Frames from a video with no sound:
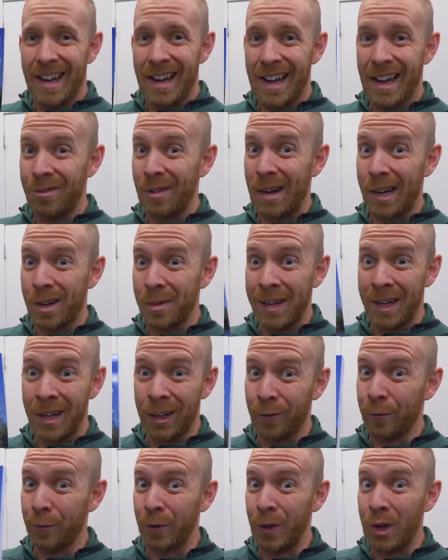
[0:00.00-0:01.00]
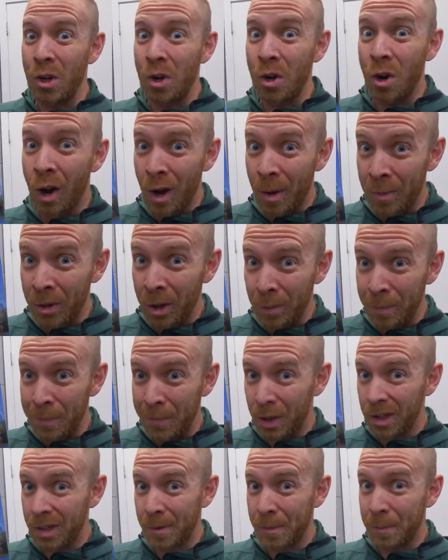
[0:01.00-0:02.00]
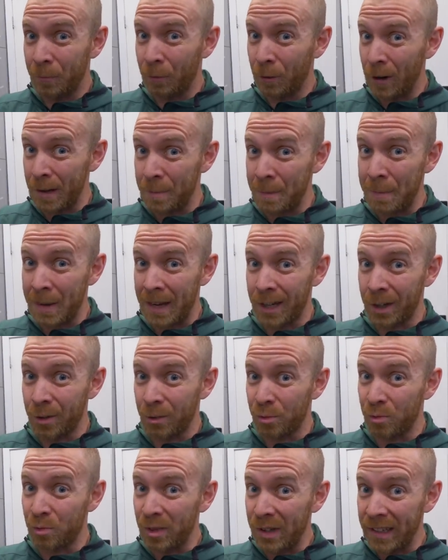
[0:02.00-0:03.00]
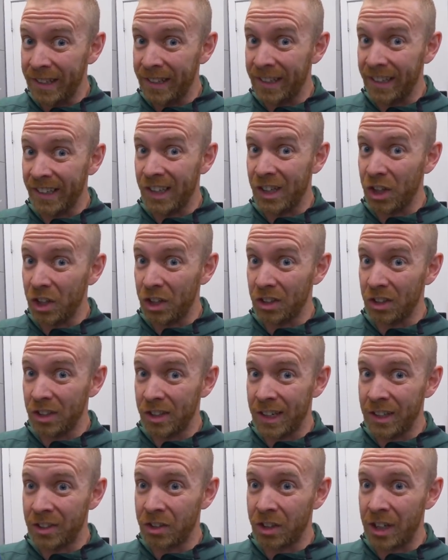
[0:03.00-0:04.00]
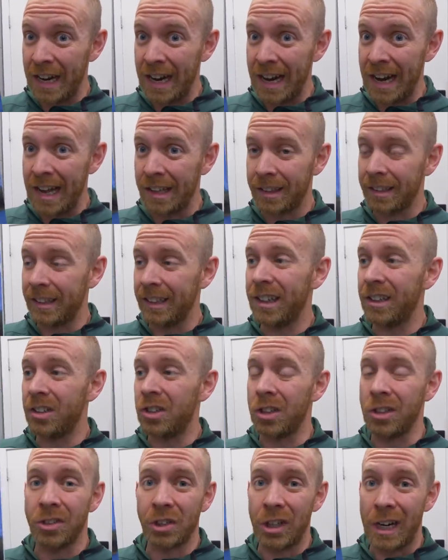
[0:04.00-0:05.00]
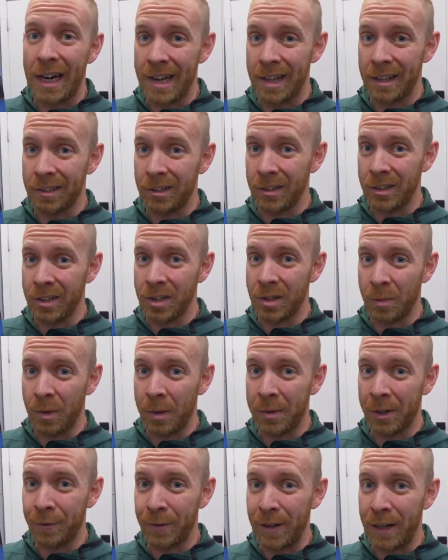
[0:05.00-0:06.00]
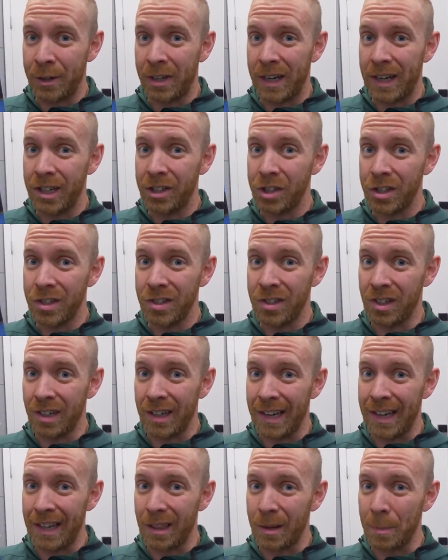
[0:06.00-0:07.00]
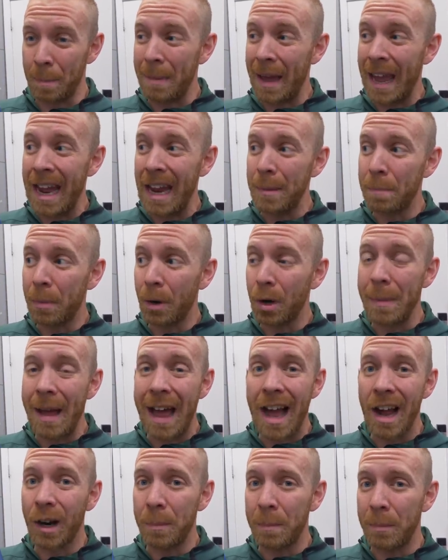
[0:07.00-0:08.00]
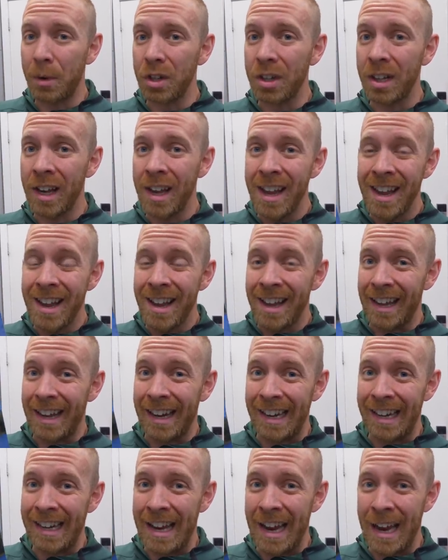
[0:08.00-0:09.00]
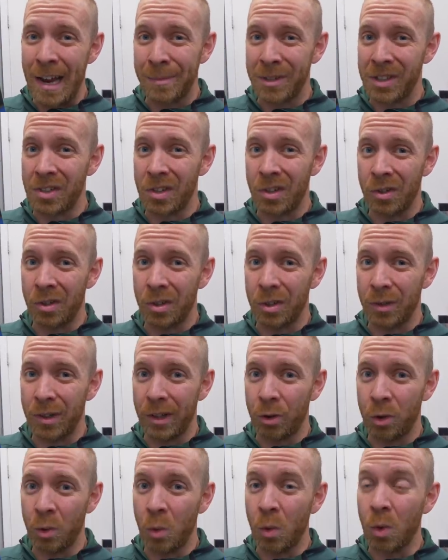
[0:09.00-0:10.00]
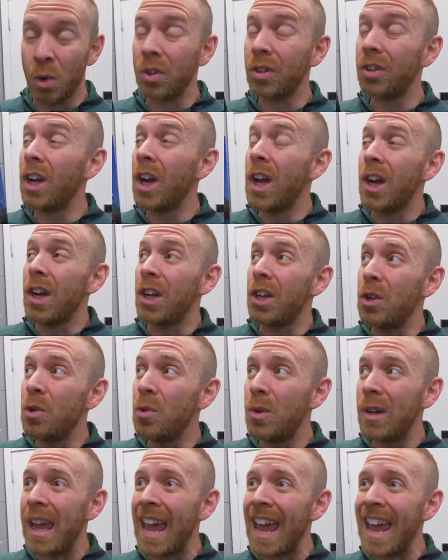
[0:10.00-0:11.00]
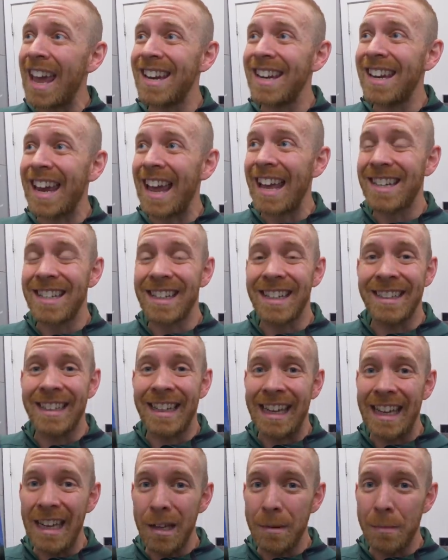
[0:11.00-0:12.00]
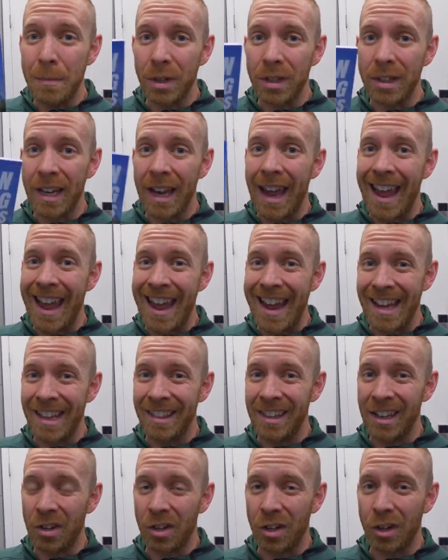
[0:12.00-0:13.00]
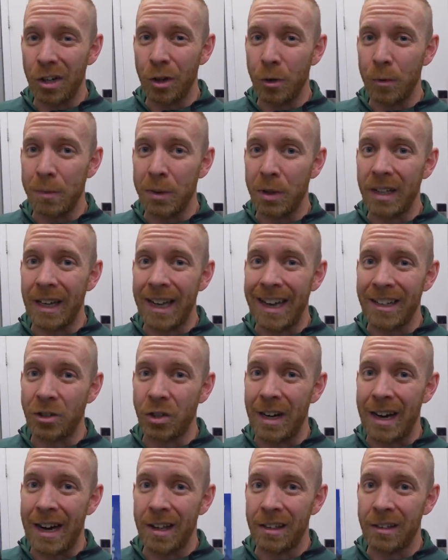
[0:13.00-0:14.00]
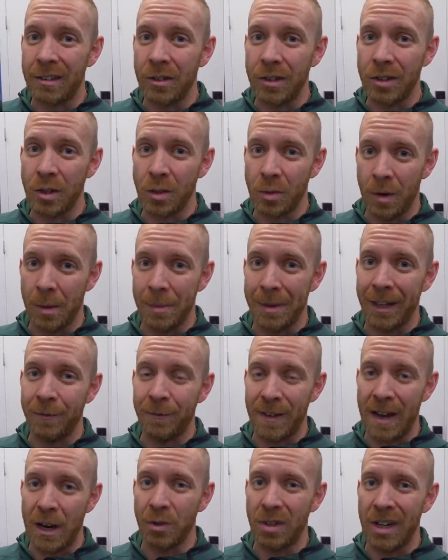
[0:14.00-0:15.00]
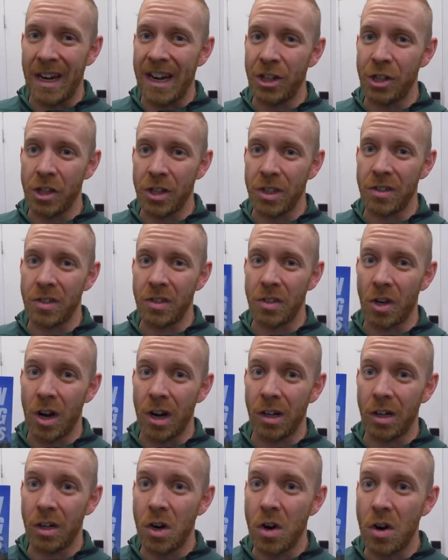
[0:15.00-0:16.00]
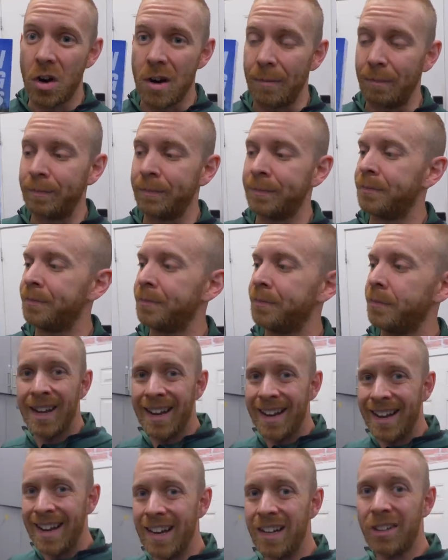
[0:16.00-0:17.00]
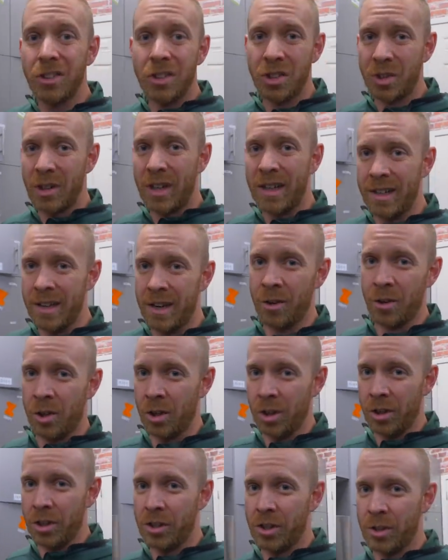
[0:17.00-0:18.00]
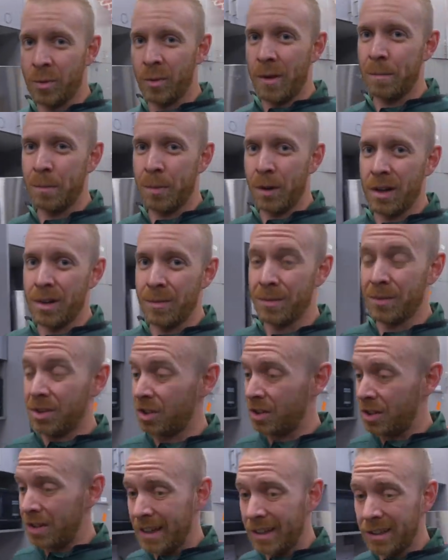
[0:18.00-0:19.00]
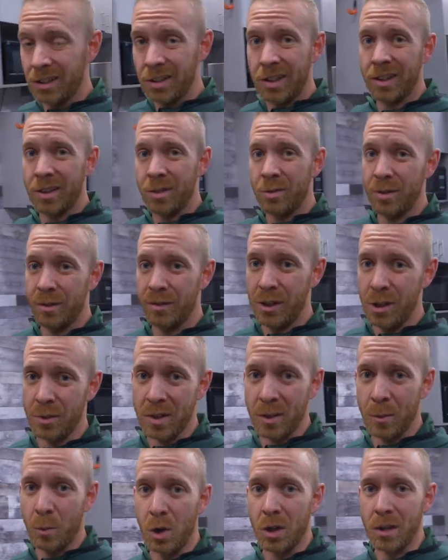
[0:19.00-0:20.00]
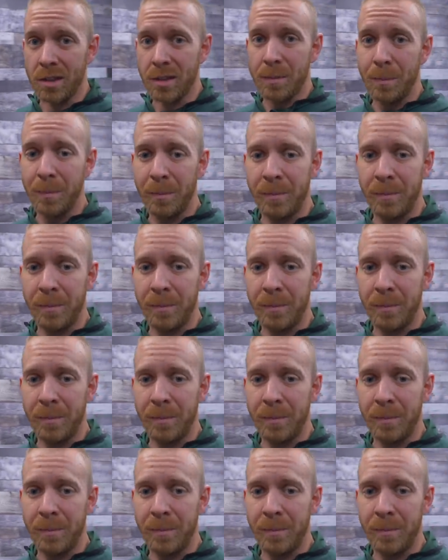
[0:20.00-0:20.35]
I'd recommend a phenomenal book written by a really good looking triathlete called Triathlon Swimming Foundations. You can get the paperback book at any Amazon all around the world. You can get an ebook and the audiobook at triathlonswimmingfoundations.com. It'll straighten out all your swim problems. Just take a look at the reviews, it works.